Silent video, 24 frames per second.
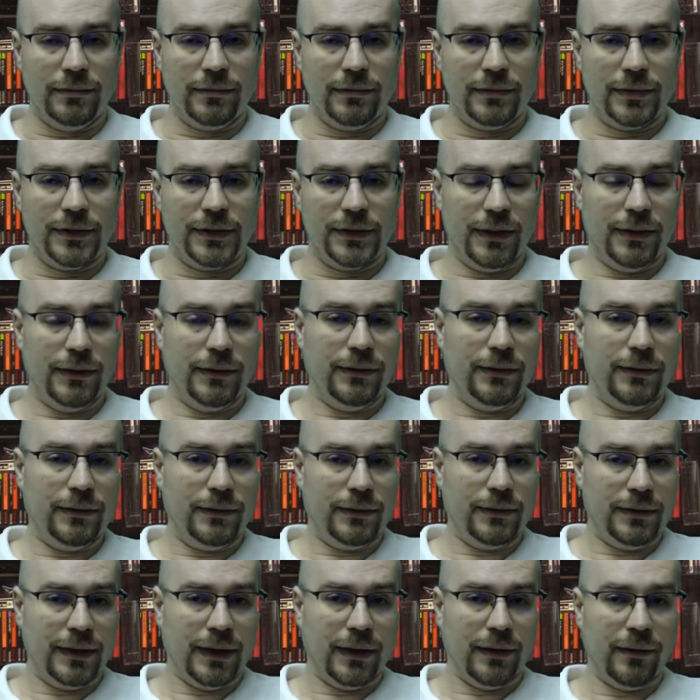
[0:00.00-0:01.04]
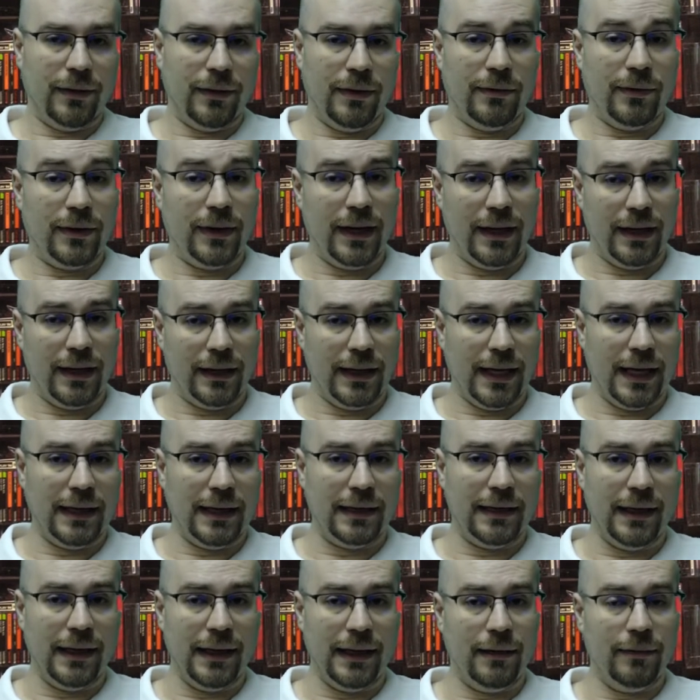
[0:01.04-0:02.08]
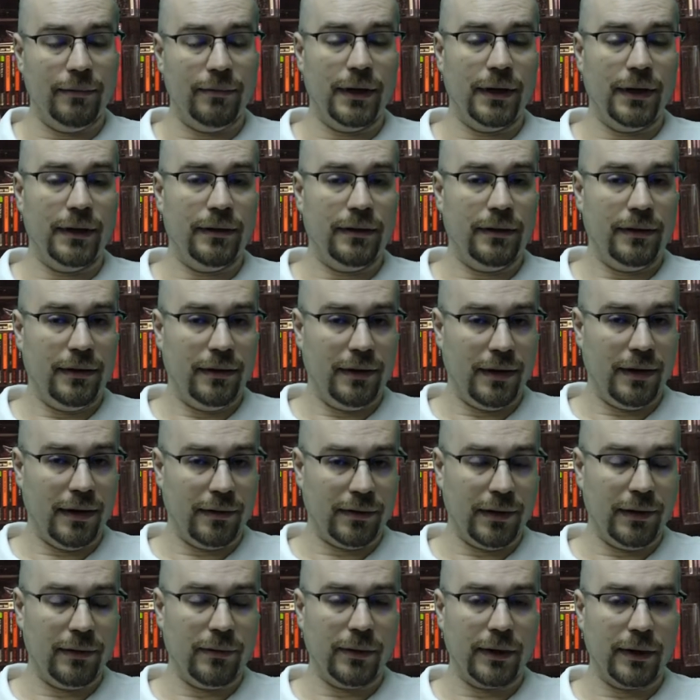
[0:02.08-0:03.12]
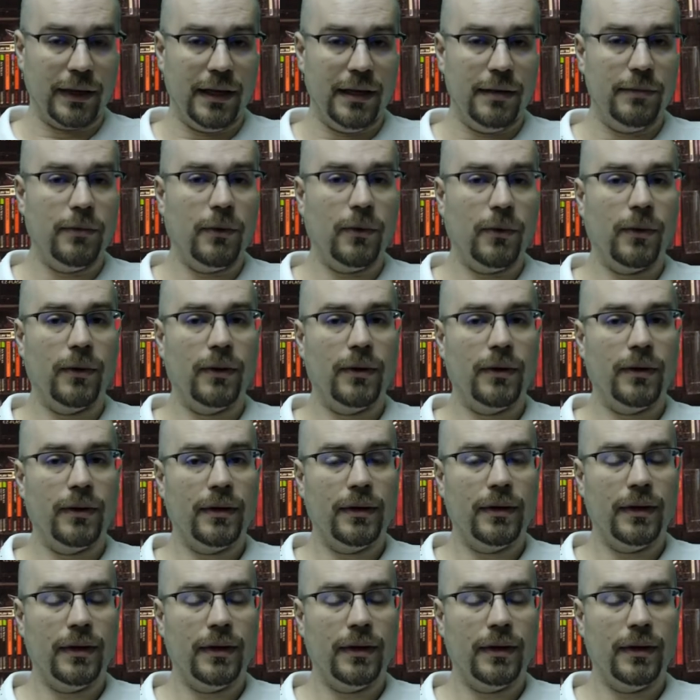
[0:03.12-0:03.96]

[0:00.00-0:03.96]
So if you're getting that game, then you definitely want a keyboard.